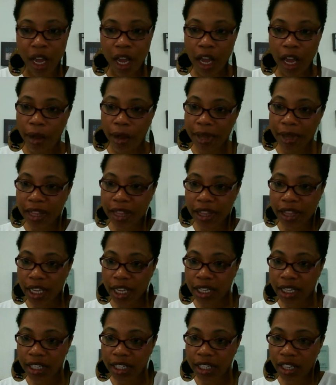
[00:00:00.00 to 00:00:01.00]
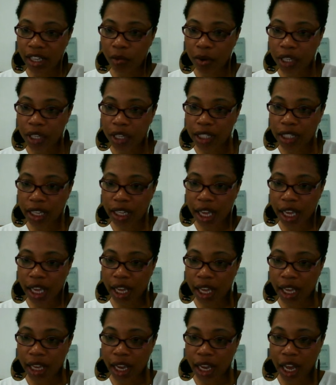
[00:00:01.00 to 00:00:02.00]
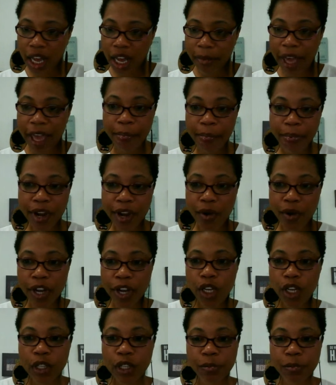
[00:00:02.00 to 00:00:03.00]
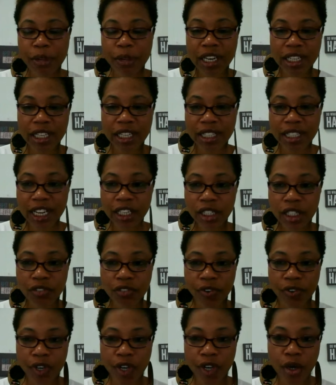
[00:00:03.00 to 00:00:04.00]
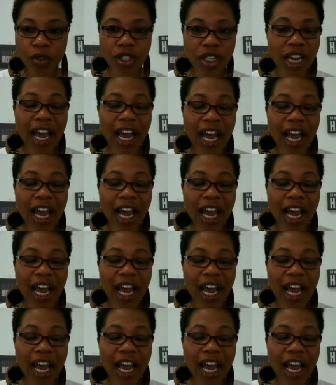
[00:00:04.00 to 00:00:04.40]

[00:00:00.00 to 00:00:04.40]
And then someone said, Aprille, can you explain the sessions for coaching?